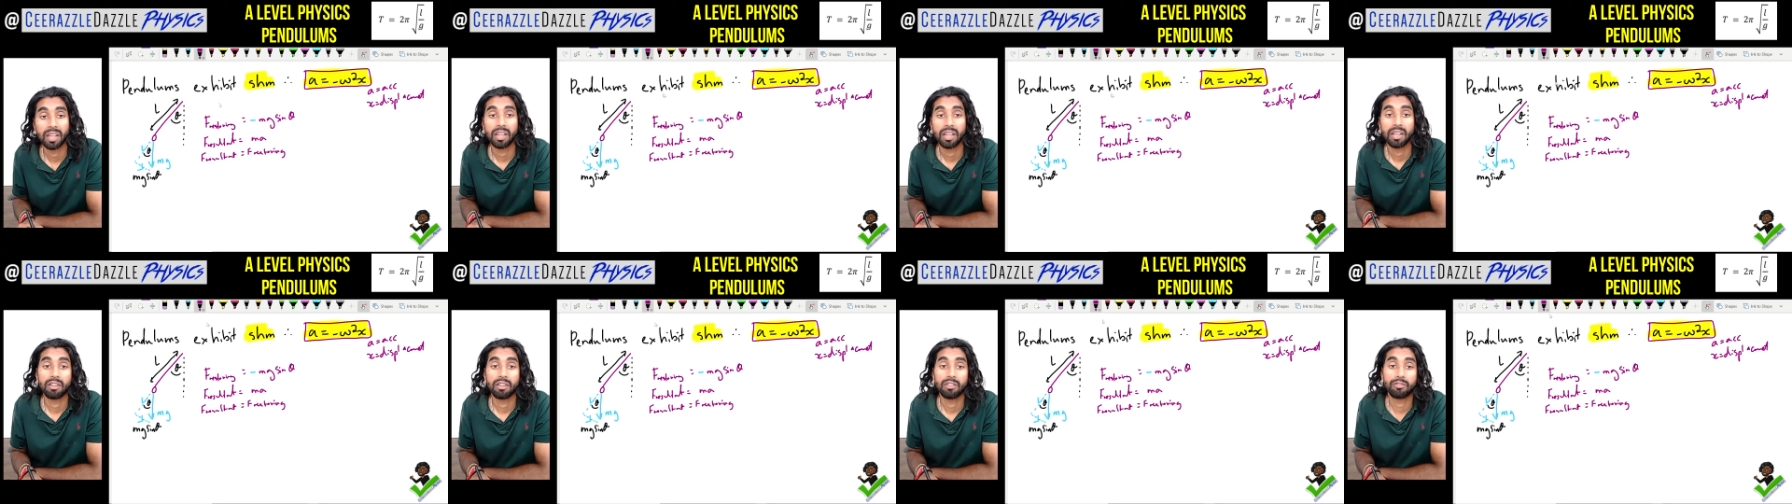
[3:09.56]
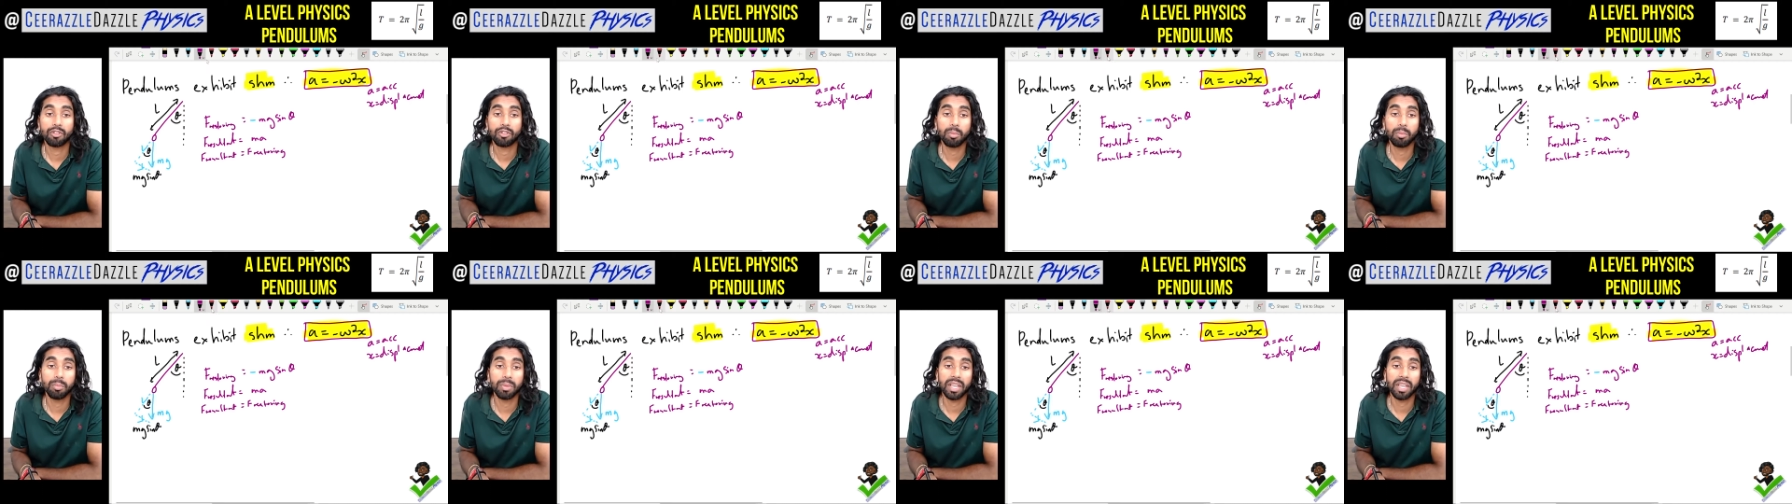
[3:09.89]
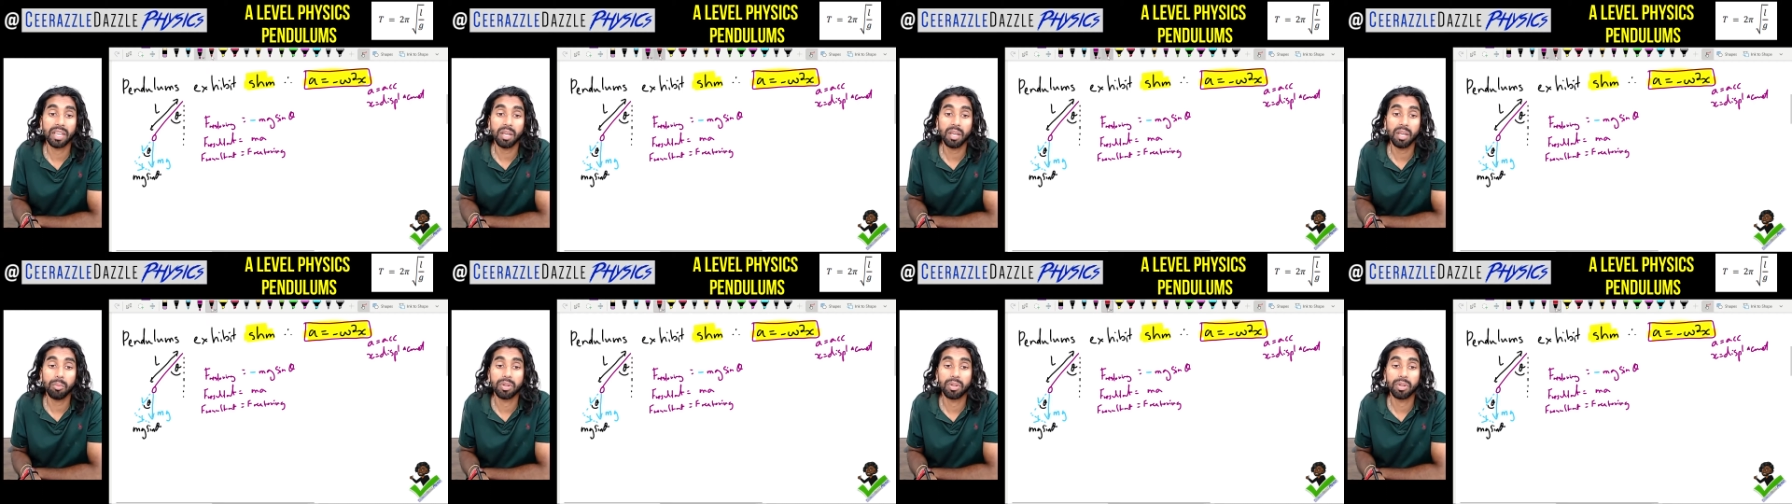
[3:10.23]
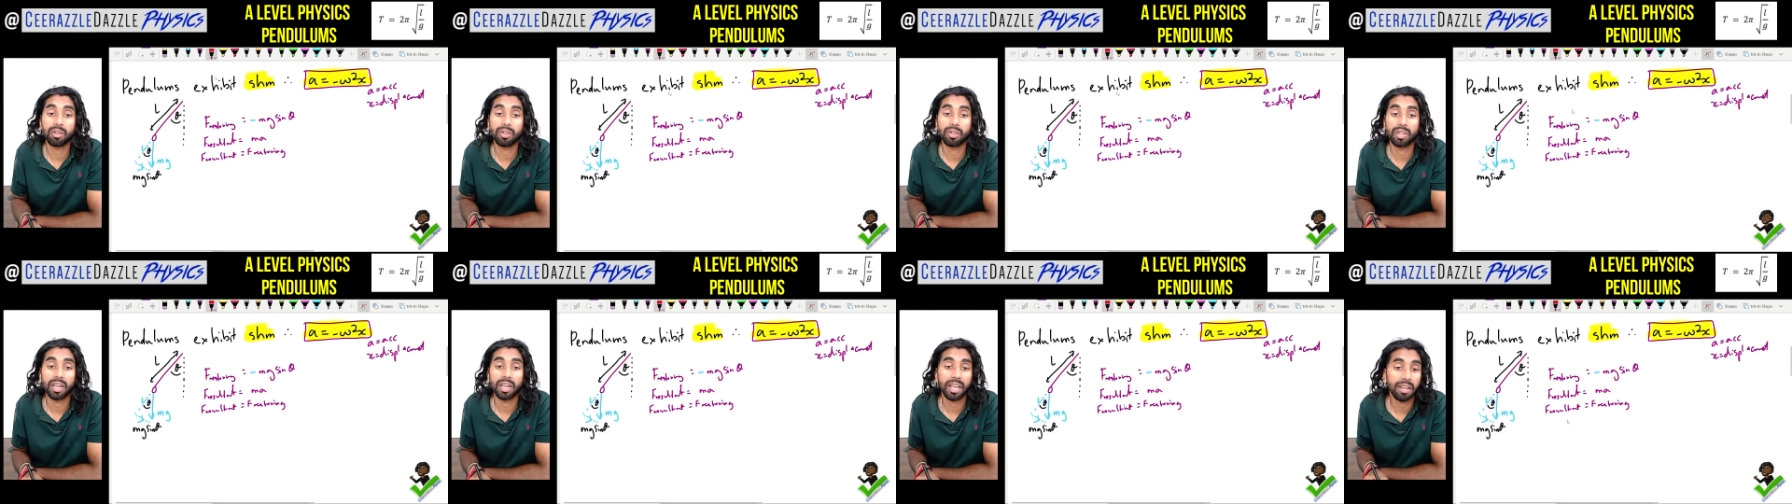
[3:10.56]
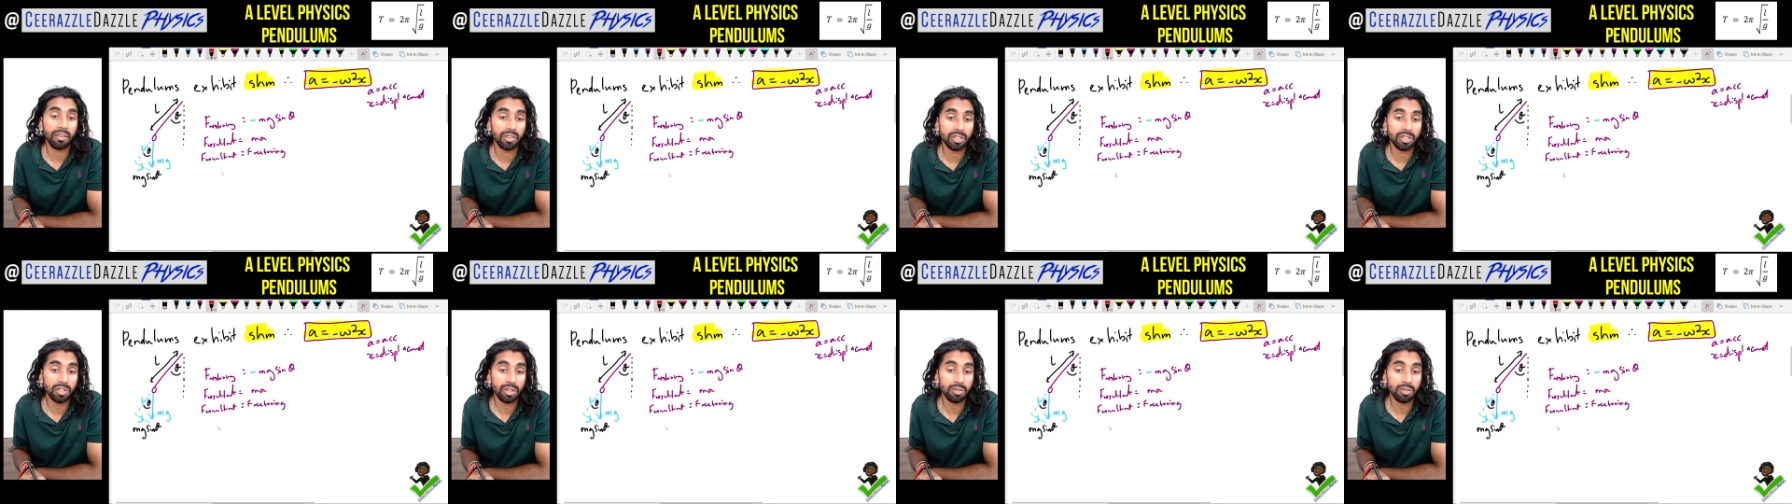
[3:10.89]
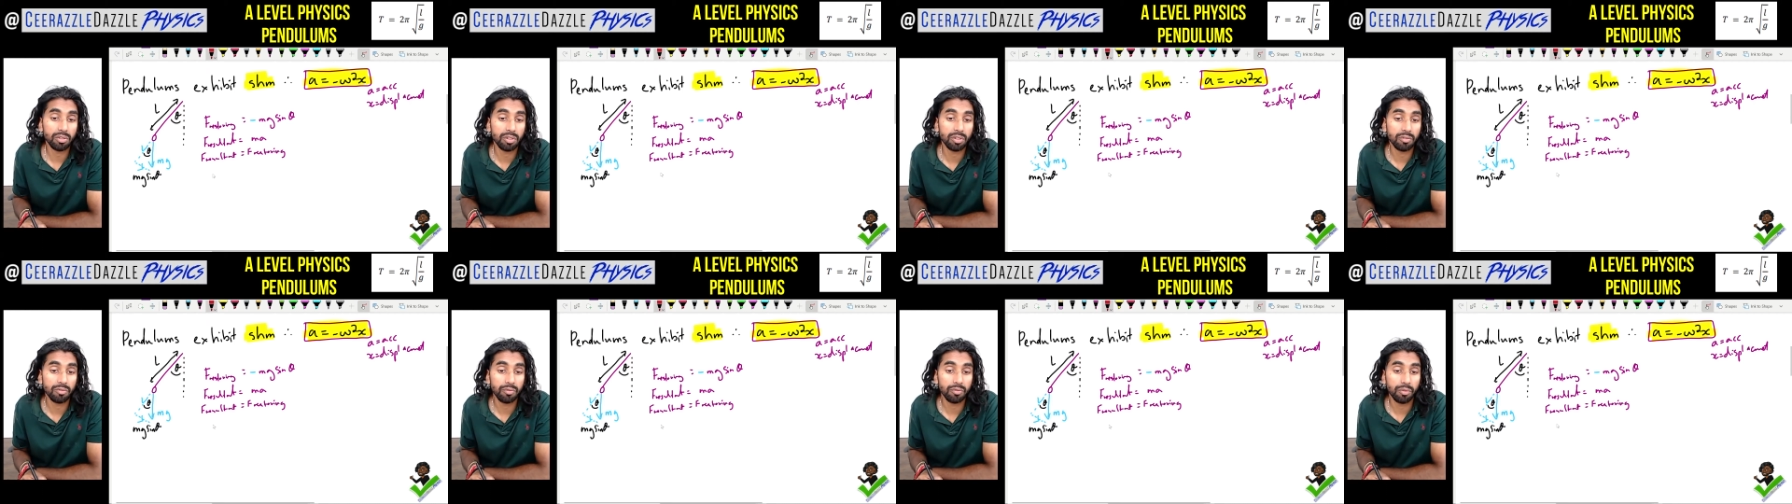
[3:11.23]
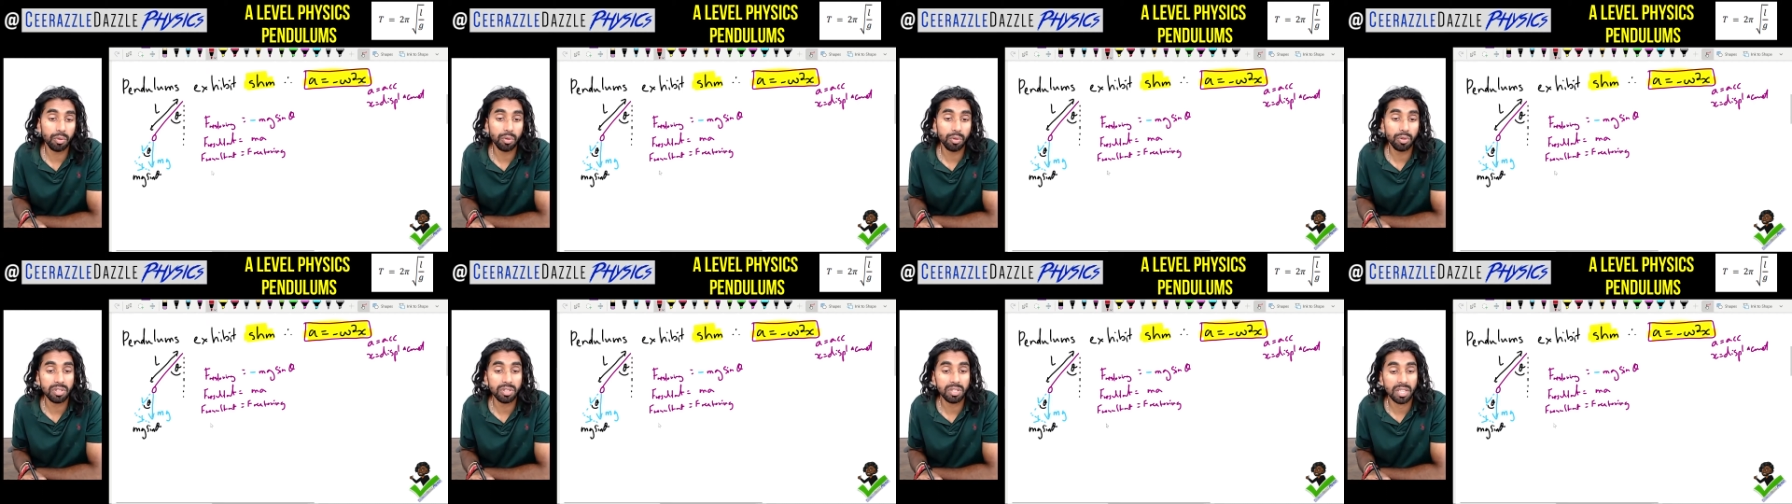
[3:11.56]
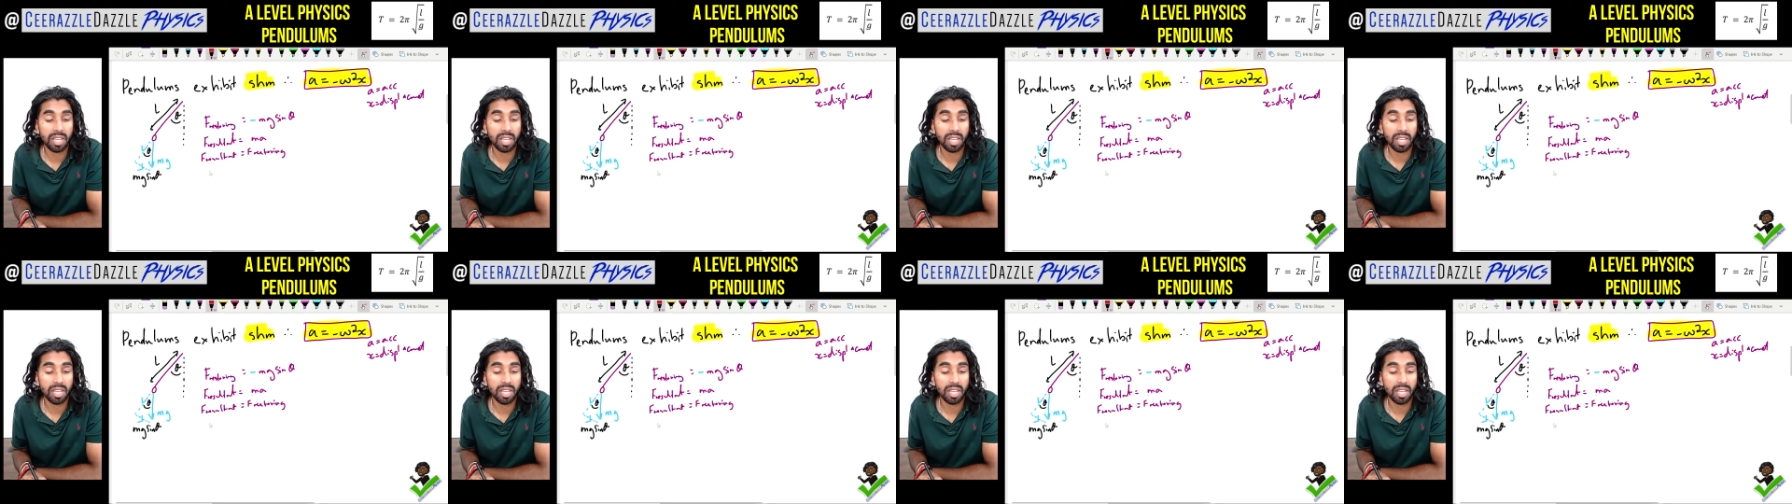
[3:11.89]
From here, we know that resultant force,